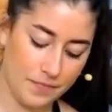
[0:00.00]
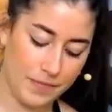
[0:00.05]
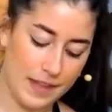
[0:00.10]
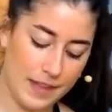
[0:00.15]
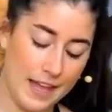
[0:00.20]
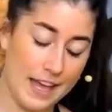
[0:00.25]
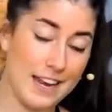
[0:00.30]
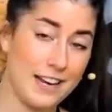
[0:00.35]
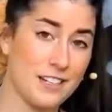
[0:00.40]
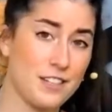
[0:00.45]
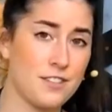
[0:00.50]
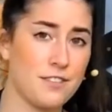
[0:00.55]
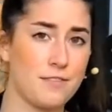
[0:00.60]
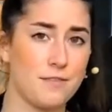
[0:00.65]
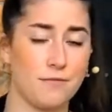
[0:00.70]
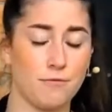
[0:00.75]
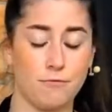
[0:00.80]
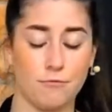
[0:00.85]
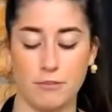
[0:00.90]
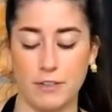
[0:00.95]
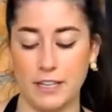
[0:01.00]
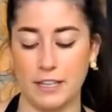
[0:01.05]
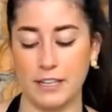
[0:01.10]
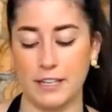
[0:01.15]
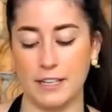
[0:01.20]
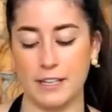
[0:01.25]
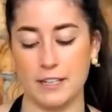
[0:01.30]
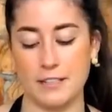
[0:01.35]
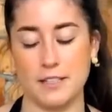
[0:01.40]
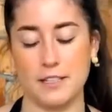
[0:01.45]
And it's
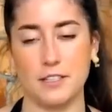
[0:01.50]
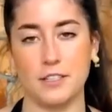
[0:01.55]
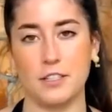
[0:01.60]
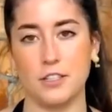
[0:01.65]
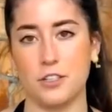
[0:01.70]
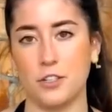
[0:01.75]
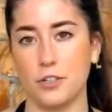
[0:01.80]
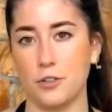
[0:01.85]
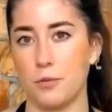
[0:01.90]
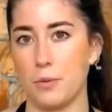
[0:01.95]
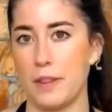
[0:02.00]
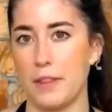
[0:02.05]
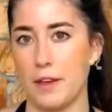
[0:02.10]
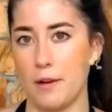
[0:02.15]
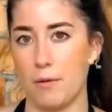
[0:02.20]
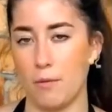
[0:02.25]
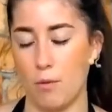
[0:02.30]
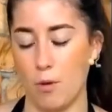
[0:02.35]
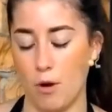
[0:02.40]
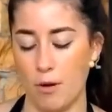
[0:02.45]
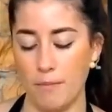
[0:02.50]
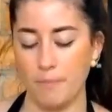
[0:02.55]
really easy to do when they're warm.